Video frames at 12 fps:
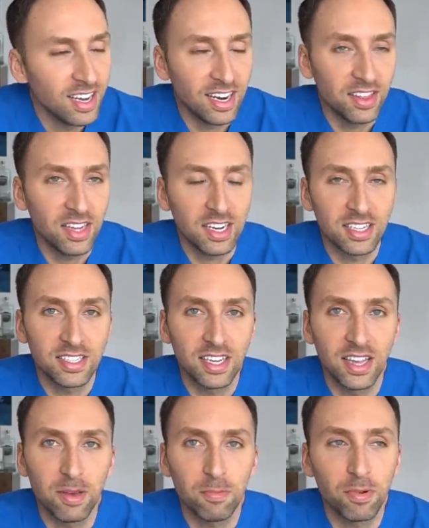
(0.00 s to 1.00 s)
and I think I
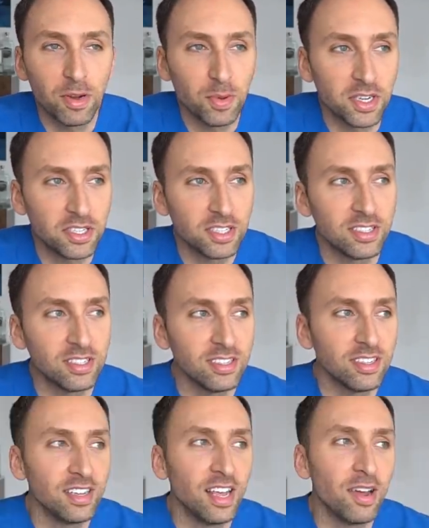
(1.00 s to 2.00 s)
say that pretty much
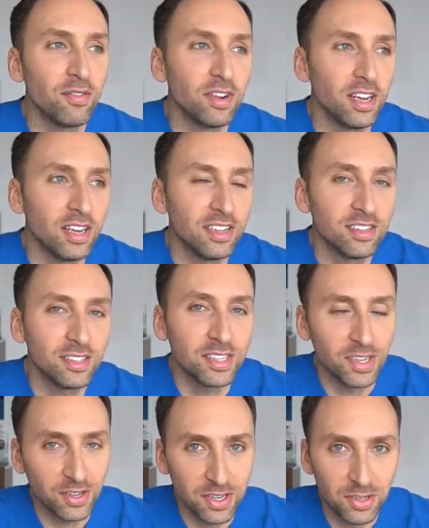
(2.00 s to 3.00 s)
every
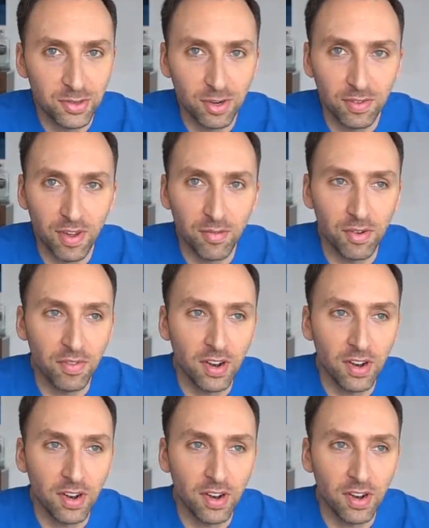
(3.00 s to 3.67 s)
single intro of every